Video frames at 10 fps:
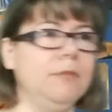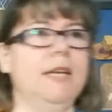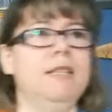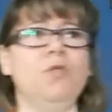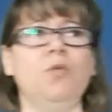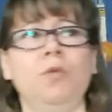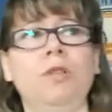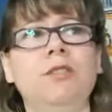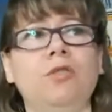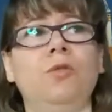It's not
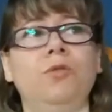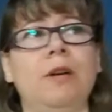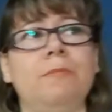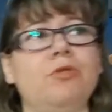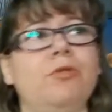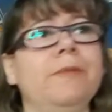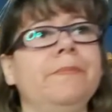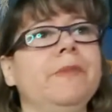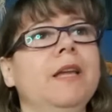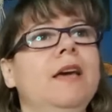what I told you, I'm sorry.
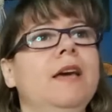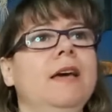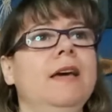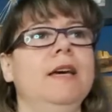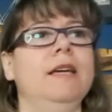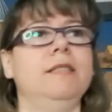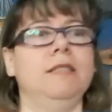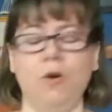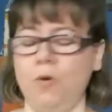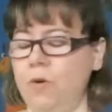
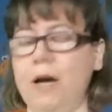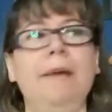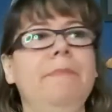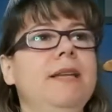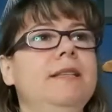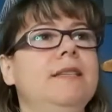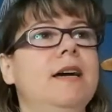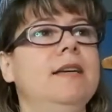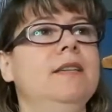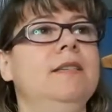So I made
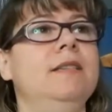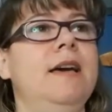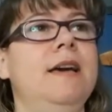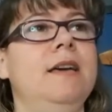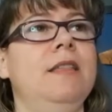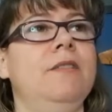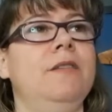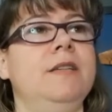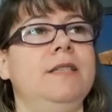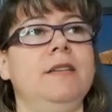size
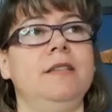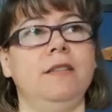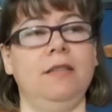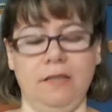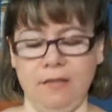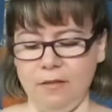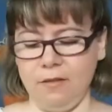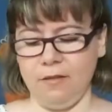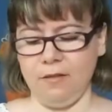16,